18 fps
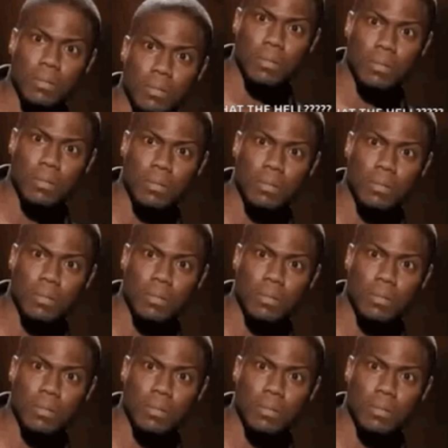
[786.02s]

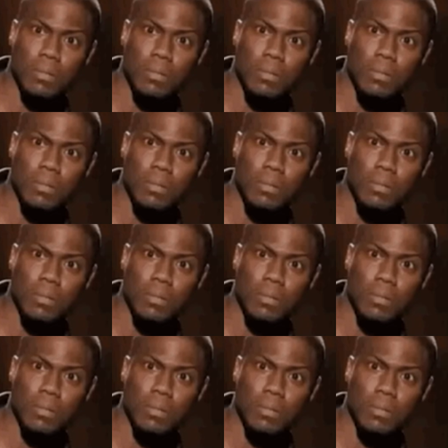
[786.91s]

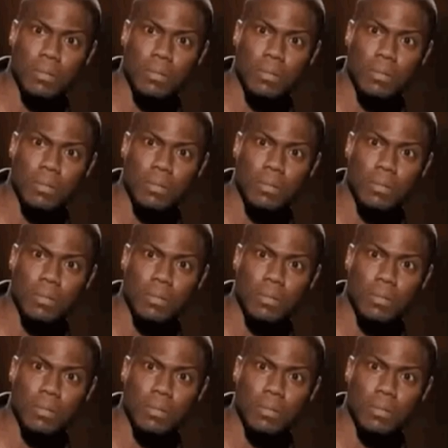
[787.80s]

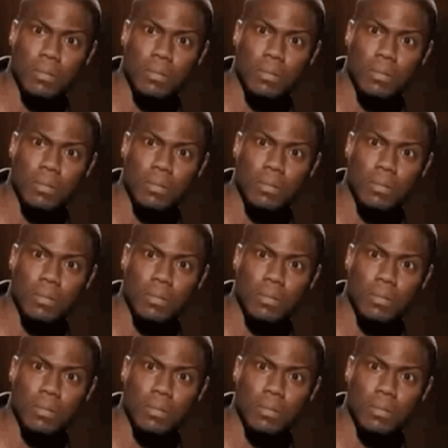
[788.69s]

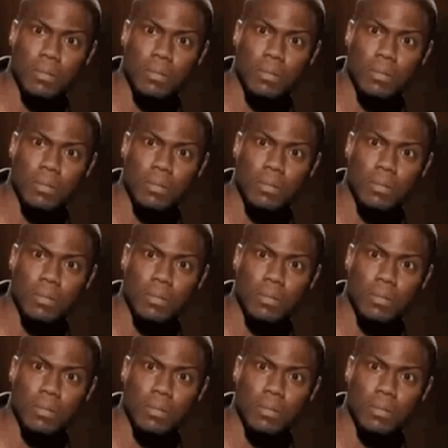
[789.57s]
(not speaking)